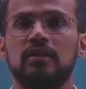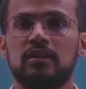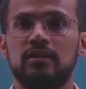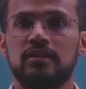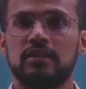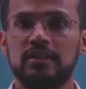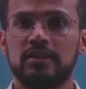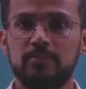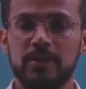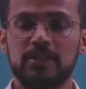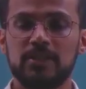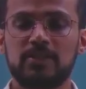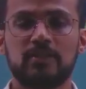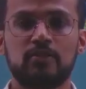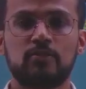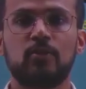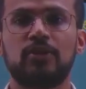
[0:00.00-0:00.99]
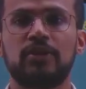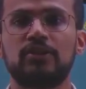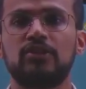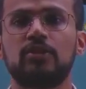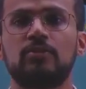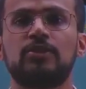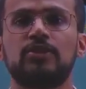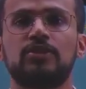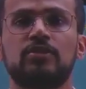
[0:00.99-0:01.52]
the space
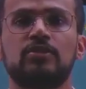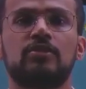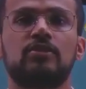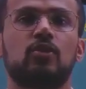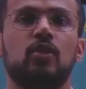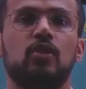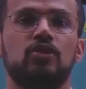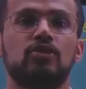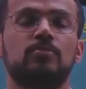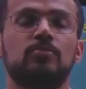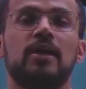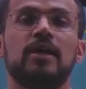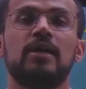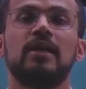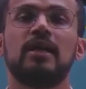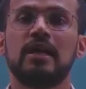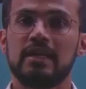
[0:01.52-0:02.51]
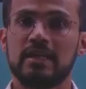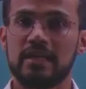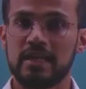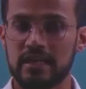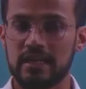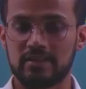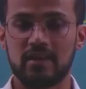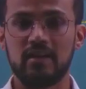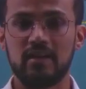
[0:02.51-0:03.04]
exploration missions launched by
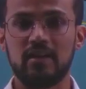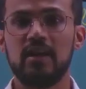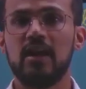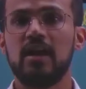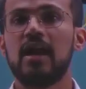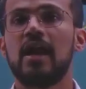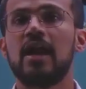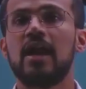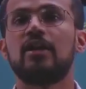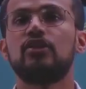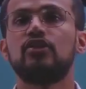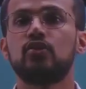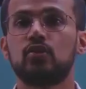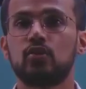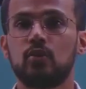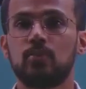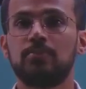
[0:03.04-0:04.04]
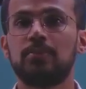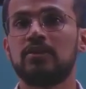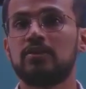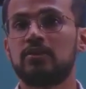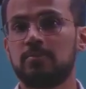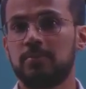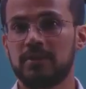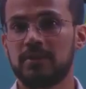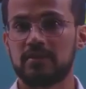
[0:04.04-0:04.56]
NASA and European
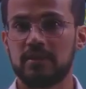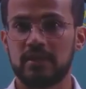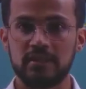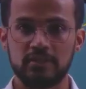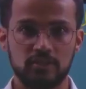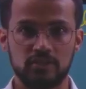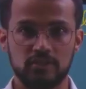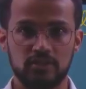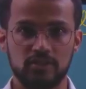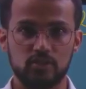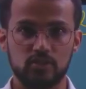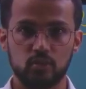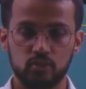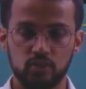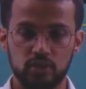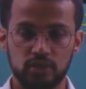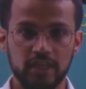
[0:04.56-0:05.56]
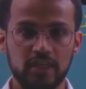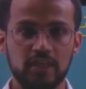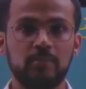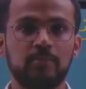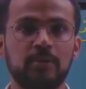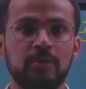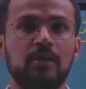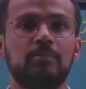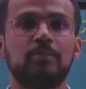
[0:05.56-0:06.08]
Space Agency. So they
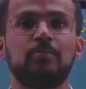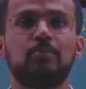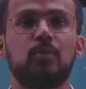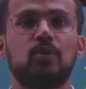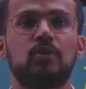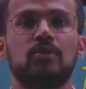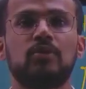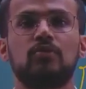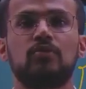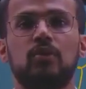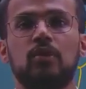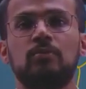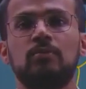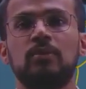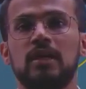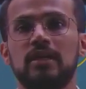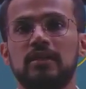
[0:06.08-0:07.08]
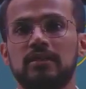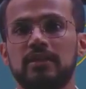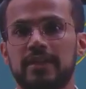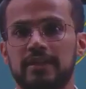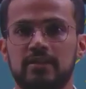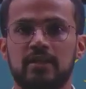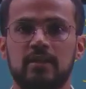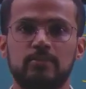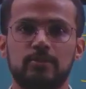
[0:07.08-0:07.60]
become important from the
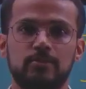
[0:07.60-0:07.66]
exam's